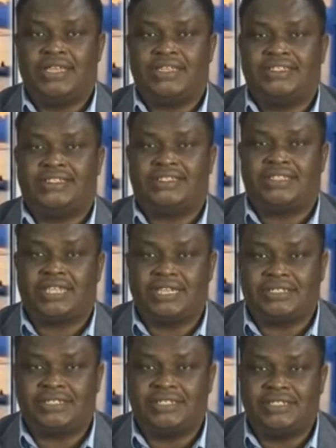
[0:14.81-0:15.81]

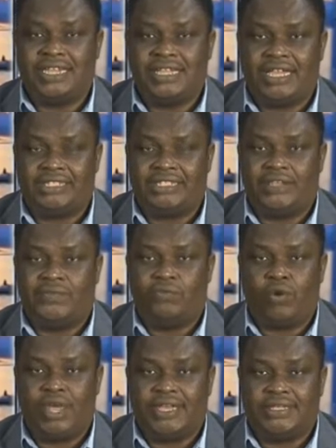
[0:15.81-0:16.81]
6 negative
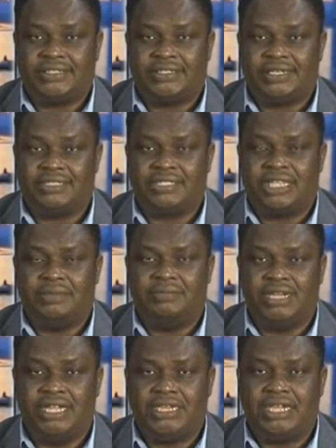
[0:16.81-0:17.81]
ways team
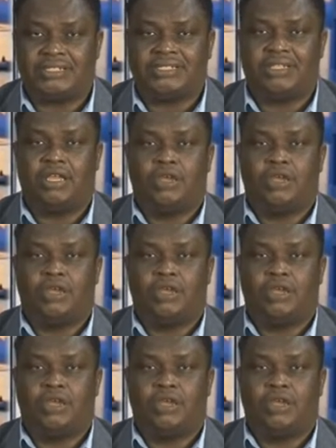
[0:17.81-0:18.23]
leaders